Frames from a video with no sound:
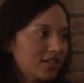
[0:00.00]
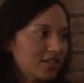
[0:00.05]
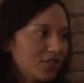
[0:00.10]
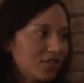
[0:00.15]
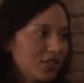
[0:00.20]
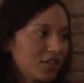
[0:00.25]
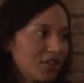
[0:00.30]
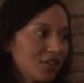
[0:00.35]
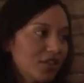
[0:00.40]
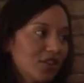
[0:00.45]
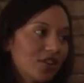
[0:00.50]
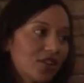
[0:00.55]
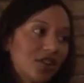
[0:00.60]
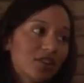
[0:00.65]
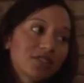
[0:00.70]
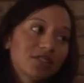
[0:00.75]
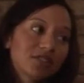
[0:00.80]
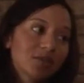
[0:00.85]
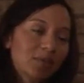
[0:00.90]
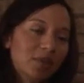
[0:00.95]
So then you could
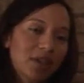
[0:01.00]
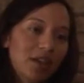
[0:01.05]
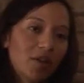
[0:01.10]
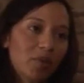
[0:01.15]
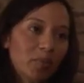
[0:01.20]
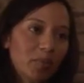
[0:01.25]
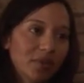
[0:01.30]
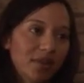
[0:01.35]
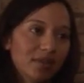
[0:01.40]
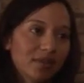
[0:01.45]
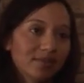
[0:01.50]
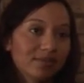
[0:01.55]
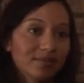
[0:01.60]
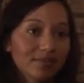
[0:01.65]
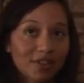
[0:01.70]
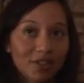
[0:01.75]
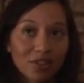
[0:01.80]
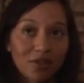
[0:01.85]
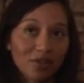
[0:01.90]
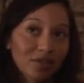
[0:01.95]
also be helping,
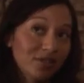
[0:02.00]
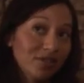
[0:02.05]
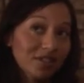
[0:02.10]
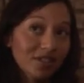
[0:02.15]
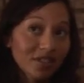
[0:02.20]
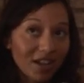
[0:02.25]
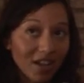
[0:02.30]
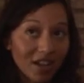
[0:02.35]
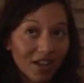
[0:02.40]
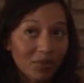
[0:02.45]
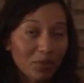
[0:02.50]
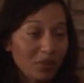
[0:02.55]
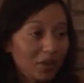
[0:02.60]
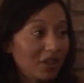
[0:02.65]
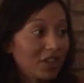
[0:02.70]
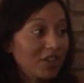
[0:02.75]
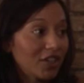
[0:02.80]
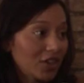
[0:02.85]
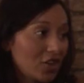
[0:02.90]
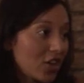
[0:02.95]
you know, a
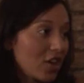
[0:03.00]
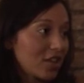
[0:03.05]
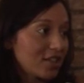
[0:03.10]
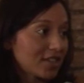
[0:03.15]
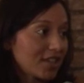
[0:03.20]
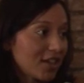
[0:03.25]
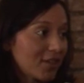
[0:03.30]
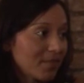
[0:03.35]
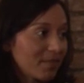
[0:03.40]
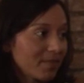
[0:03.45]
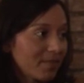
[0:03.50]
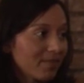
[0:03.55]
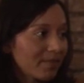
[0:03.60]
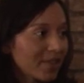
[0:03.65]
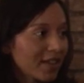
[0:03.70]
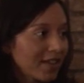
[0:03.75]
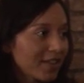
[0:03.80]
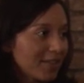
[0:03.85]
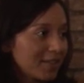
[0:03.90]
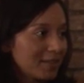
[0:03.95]
really good cause out.
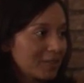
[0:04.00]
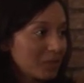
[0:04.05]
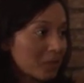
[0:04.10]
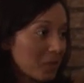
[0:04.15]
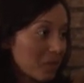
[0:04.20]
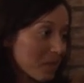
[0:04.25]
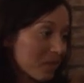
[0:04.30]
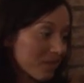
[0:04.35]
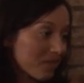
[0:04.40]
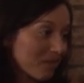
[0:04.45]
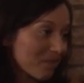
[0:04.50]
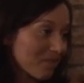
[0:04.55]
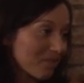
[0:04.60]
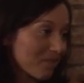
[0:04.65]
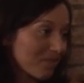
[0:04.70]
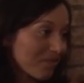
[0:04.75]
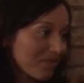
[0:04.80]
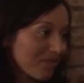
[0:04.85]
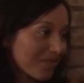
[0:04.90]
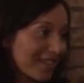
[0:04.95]
So.
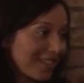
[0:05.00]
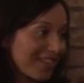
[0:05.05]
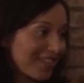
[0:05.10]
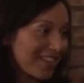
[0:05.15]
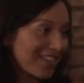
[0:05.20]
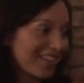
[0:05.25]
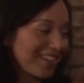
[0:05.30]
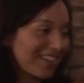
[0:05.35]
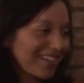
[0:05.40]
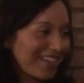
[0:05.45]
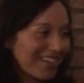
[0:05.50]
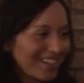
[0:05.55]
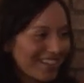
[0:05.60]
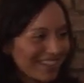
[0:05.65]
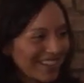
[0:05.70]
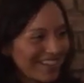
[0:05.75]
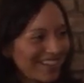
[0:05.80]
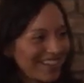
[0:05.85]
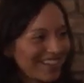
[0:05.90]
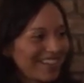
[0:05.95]
Hey, that's great. great
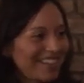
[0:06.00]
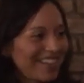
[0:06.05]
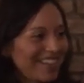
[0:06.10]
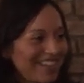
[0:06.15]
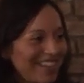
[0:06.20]
idea.